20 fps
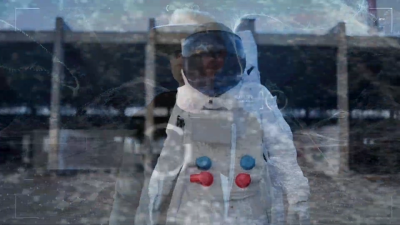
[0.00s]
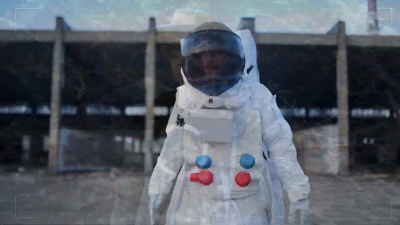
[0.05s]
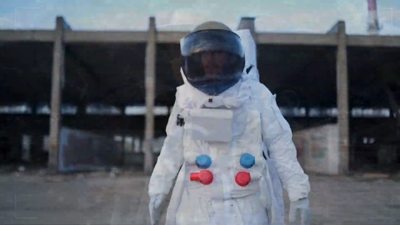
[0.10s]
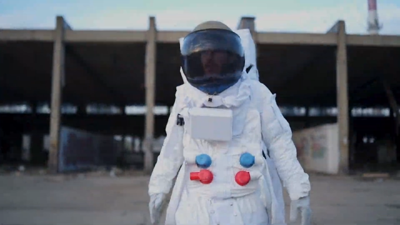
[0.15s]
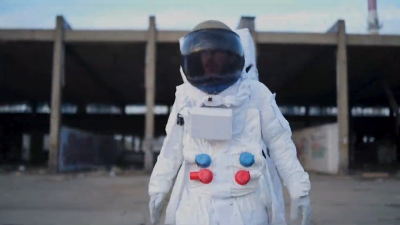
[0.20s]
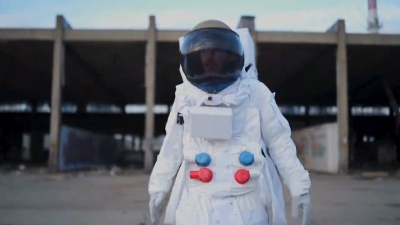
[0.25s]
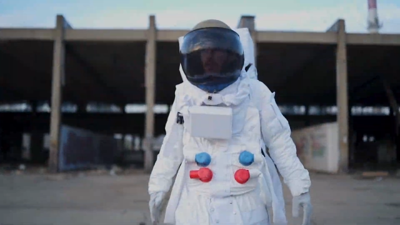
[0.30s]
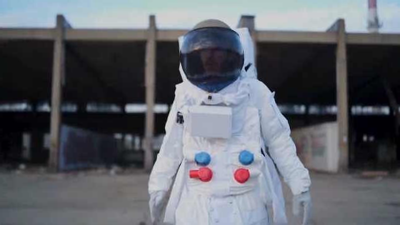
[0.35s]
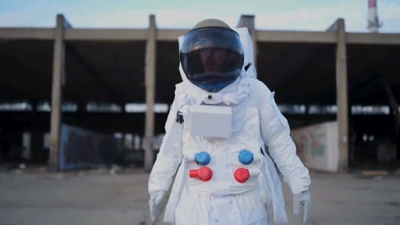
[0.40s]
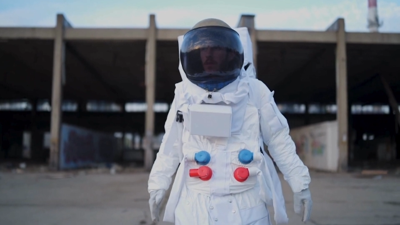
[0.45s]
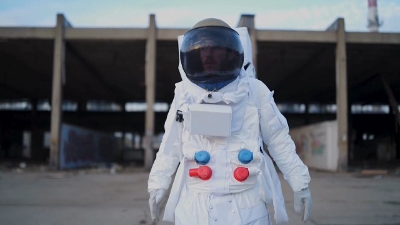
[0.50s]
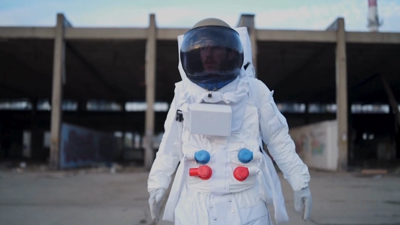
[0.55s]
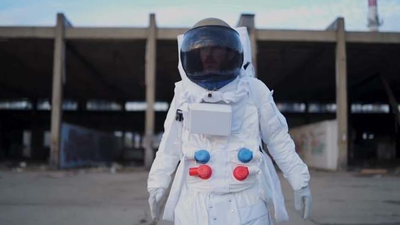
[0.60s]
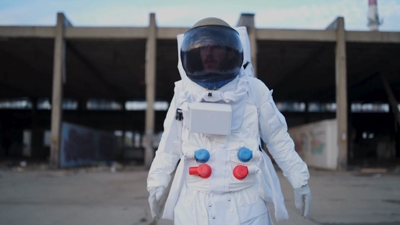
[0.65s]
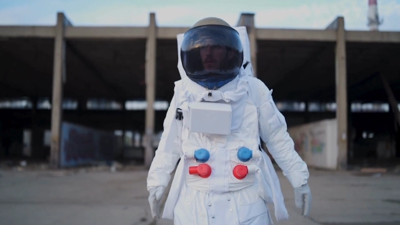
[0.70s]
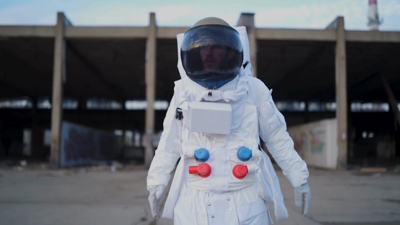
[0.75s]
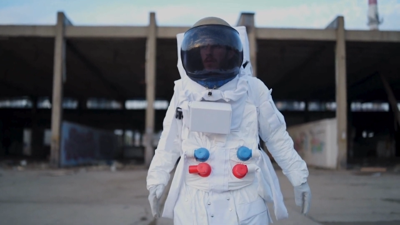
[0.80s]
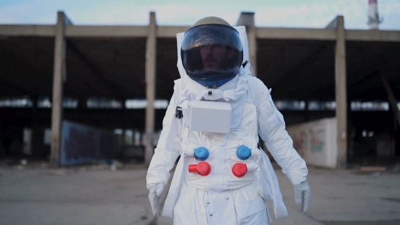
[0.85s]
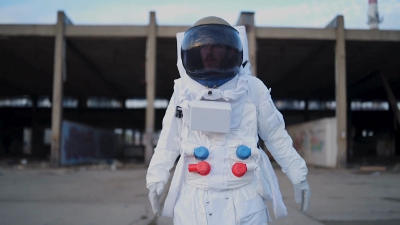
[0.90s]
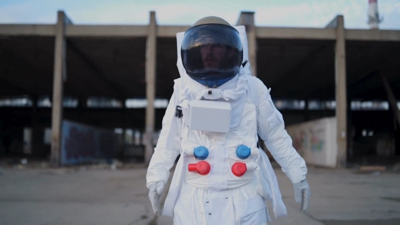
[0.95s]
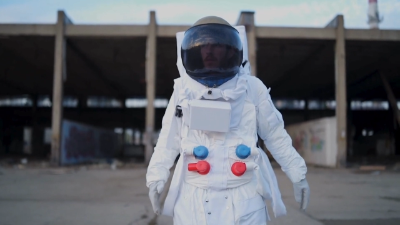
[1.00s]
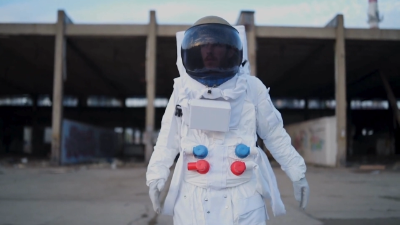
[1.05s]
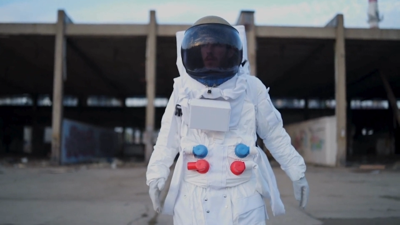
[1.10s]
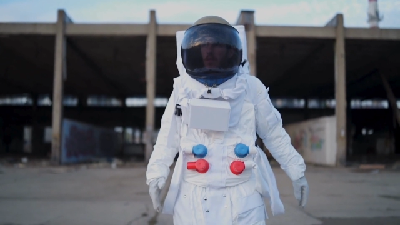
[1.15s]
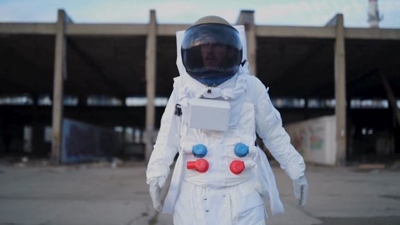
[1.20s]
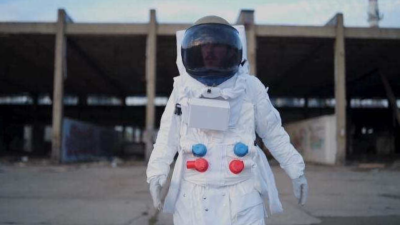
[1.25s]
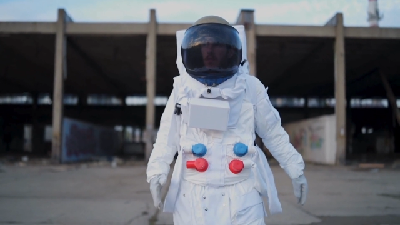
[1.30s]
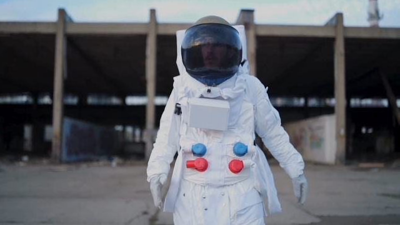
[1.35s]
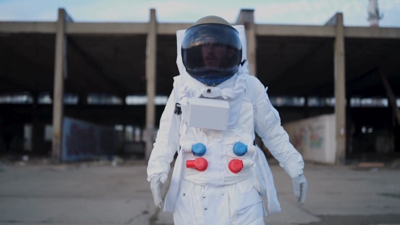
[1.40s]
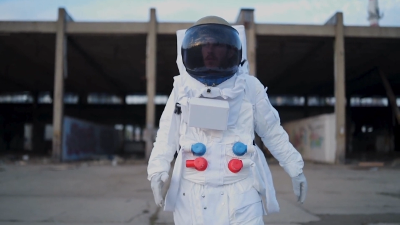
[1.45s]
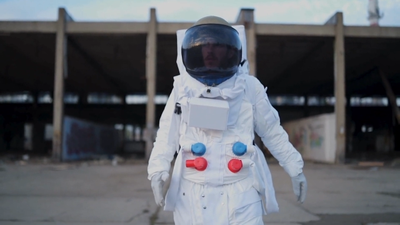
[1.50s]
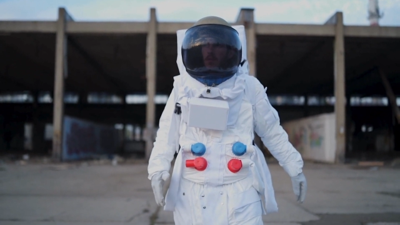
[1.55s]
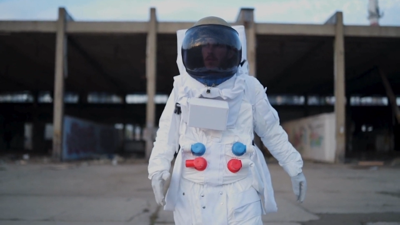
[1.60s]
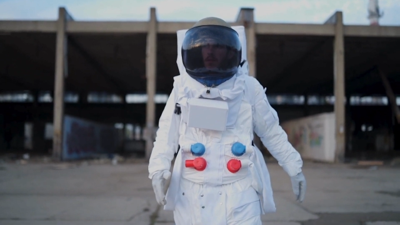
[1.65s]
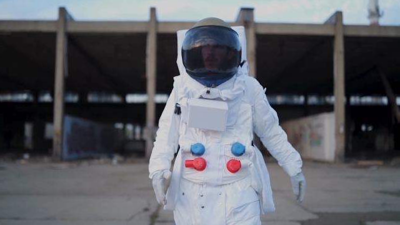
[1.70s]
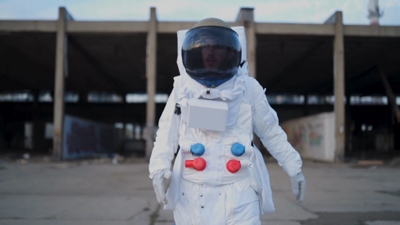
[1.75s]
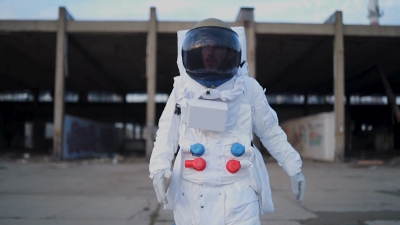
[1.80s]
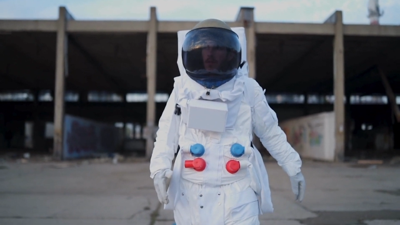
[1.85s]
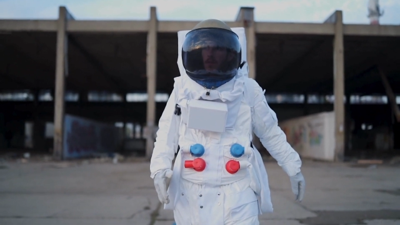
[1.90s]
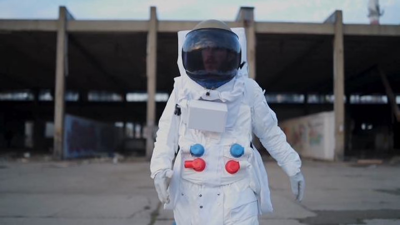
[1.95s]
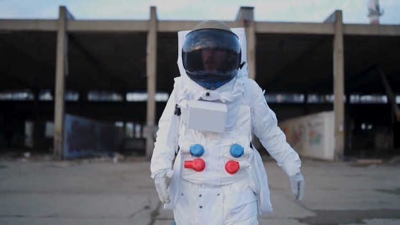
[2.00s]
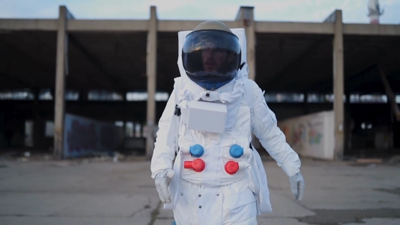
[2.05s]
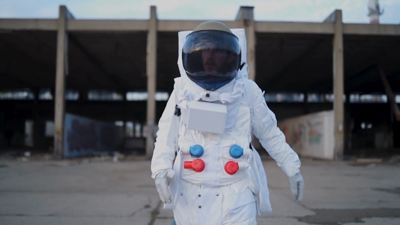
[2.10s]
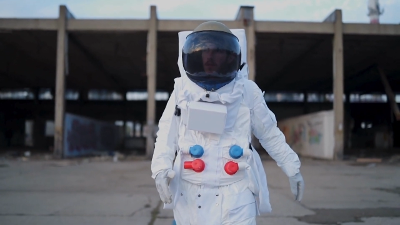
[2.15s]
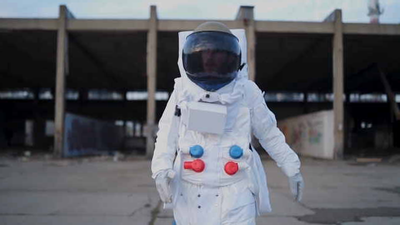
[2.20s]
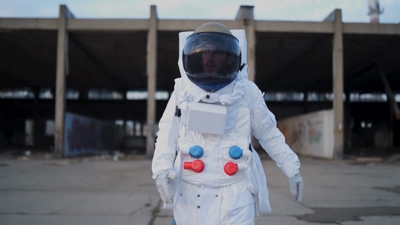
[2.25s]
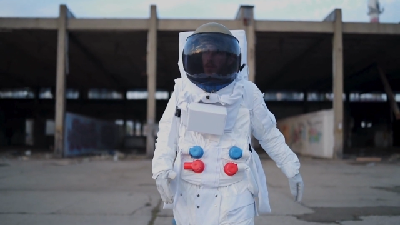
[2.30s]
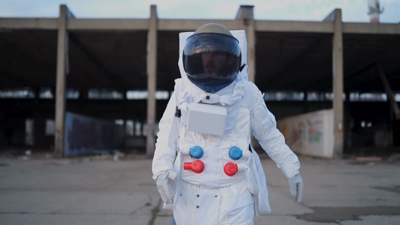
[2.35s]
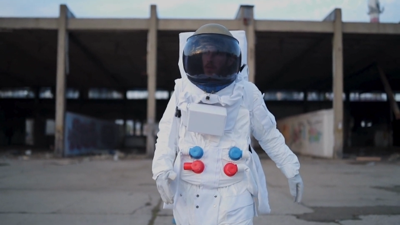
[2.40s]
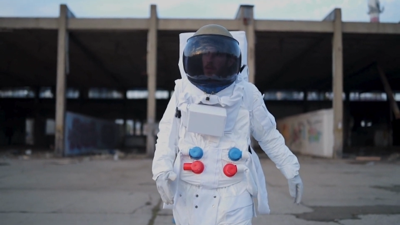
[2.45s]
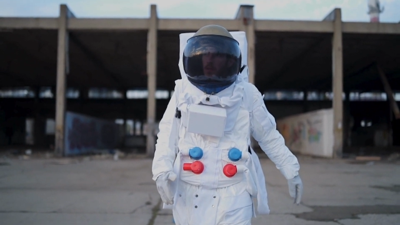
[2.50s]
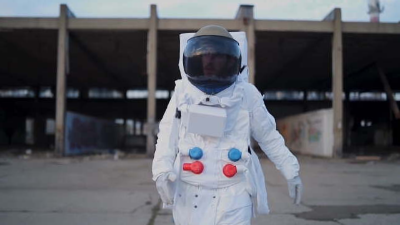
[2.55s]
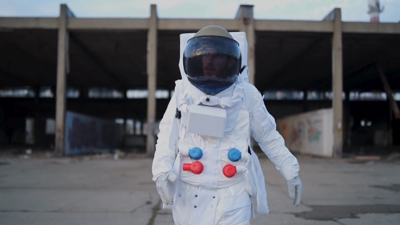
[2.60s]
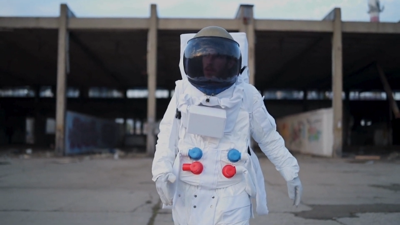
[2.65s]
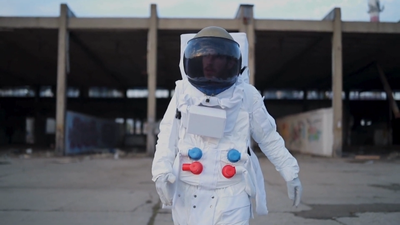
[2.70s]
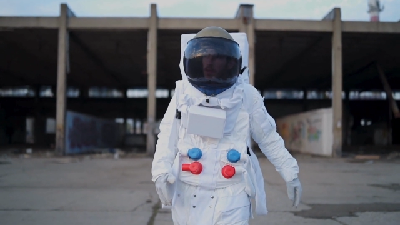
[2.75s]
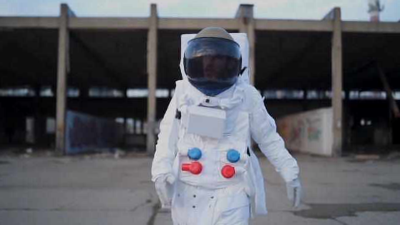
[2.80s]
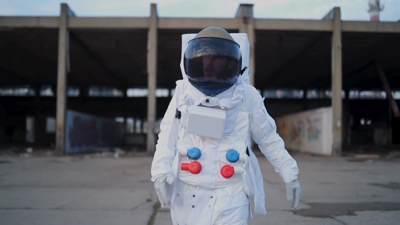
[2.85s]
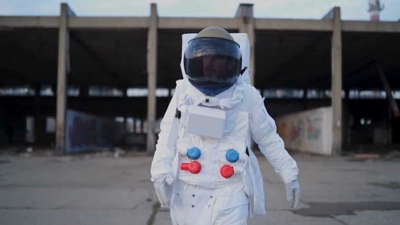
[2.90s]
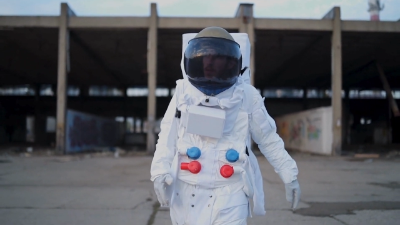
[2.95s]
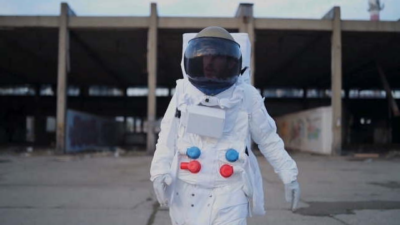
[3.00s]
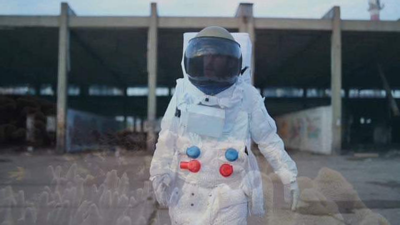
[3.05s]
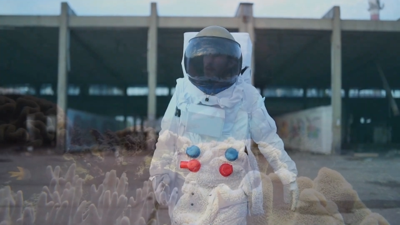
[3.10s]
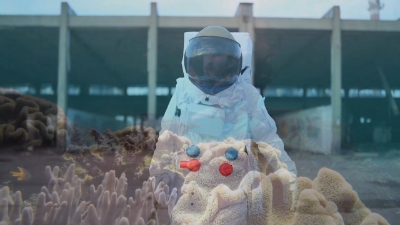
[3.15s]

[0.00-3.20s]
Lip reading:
Nobody's mouth can be seen.